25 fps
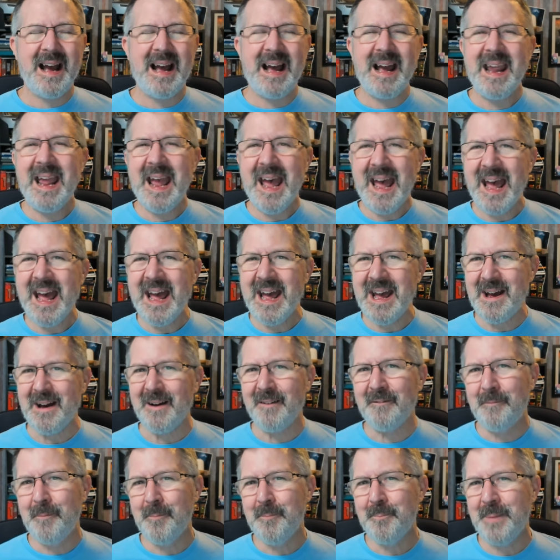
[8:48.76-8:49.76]
I
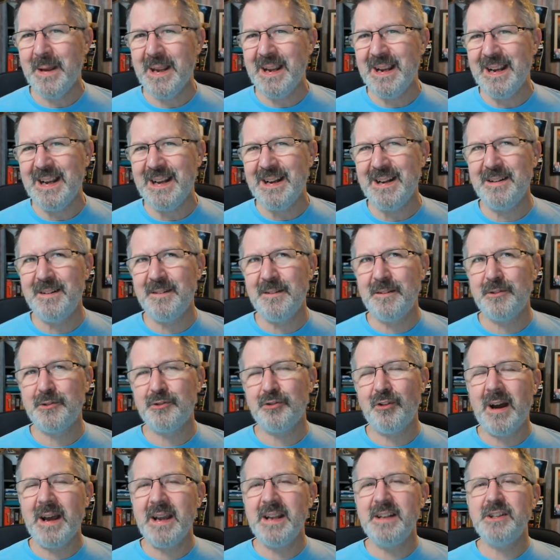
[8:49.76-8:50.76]
have been
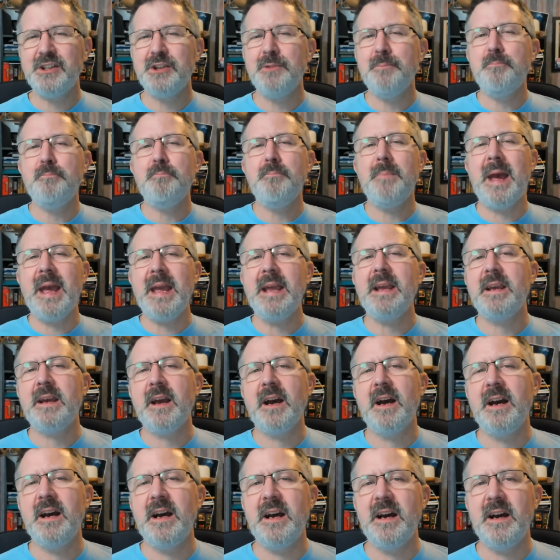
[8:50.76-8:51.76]
trying to
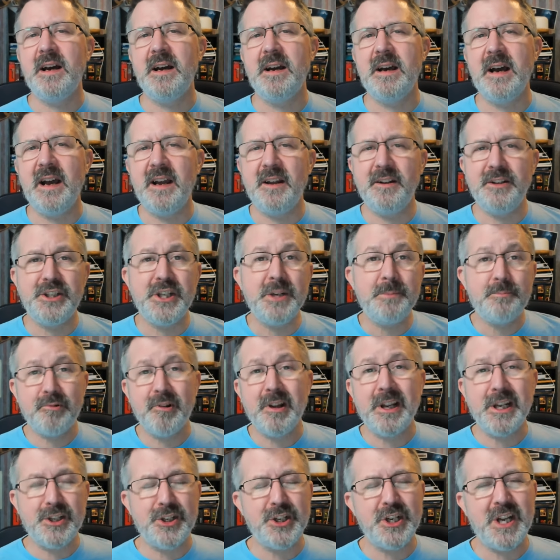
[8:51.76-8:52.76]
make a, a,
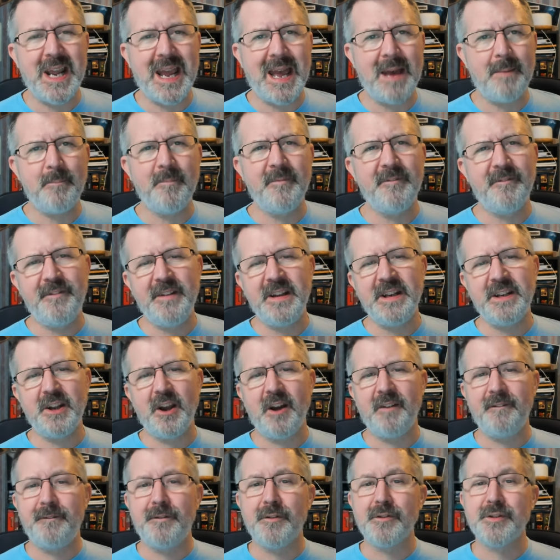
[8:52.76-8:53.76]
gibbering GM
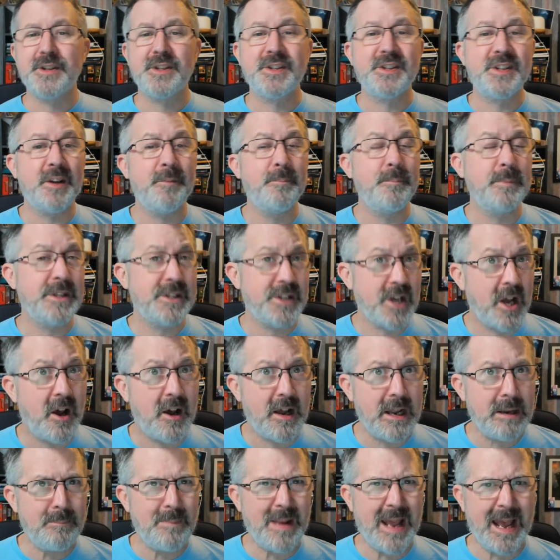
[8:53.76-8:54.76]
video for some
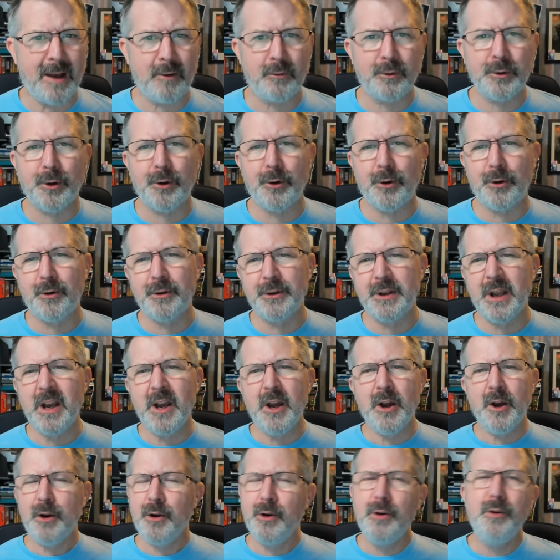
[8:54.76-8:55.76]
time now called
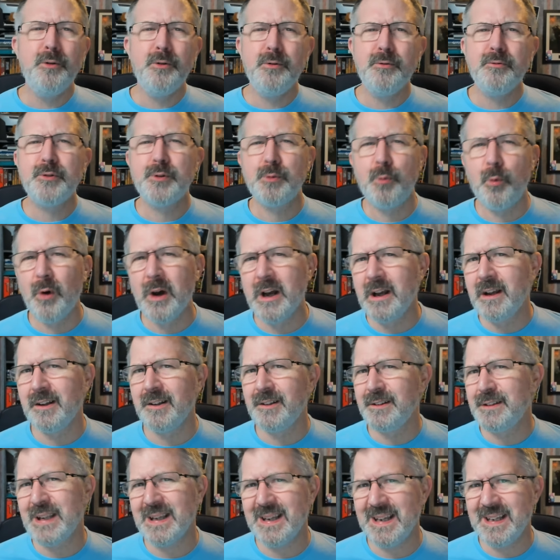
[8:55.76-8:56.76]
Whose
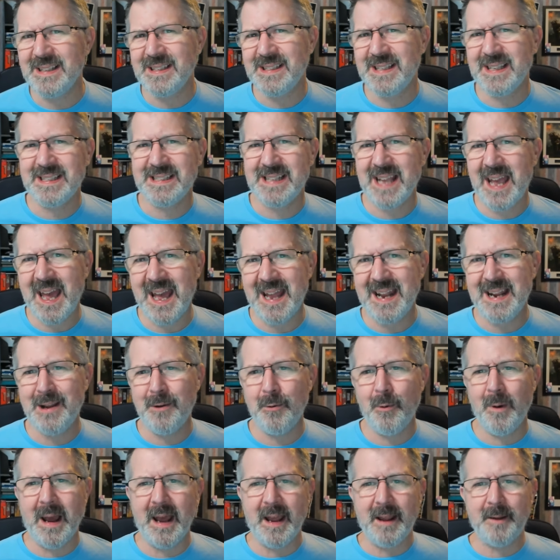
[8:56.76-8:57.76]
World Is It
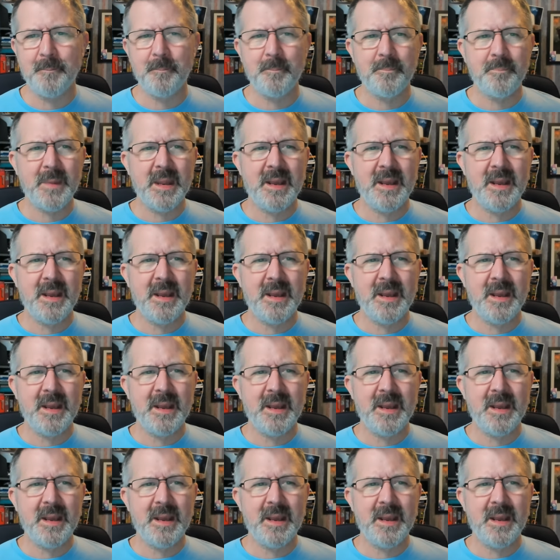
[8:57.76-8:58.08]
Anyway?